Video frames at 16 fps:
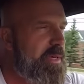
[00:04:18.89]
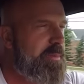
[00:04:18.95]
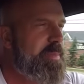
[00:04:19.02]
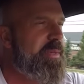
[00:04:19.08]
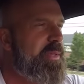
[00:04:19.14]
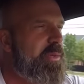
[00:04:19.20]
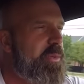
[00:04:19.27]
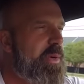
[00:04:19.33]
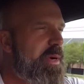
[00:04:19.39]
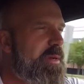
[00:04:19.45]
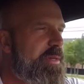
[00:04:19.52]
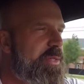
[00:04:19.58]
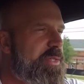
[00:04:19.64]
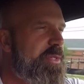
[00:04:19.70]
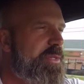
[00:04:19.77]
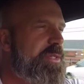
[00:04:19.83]
red pill
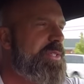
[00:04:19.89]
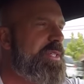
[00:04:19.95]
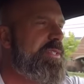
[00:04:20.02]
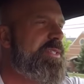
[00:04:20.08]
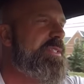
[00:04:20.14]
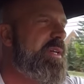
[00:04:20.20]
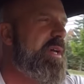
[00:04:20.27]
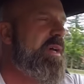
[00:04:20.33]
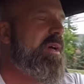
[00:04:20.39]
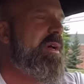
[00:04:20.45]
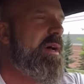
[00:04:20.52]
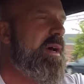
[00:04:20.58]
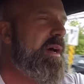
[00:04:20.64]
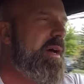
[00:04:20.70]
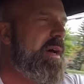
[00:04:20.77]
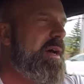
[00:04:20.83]
awareness are just
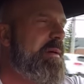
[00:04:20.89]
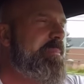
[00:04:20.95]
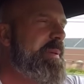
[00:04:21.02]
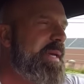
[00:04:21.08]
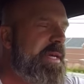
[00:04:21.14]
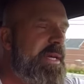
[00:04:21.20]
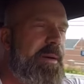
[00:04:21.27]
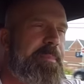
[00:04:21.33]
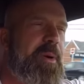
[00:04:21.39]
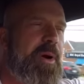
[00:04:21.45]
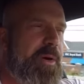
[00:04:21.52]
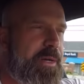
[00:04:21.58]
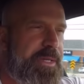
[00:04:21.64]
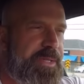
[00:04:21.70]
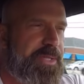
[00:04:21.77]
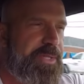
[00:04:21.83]
pickup
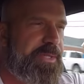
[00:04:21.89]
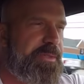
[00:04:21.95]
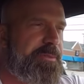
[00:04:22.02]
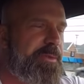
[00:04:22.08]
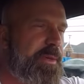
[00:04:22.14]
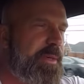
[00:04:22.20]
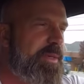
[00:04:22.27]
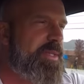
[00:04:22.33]
artists, for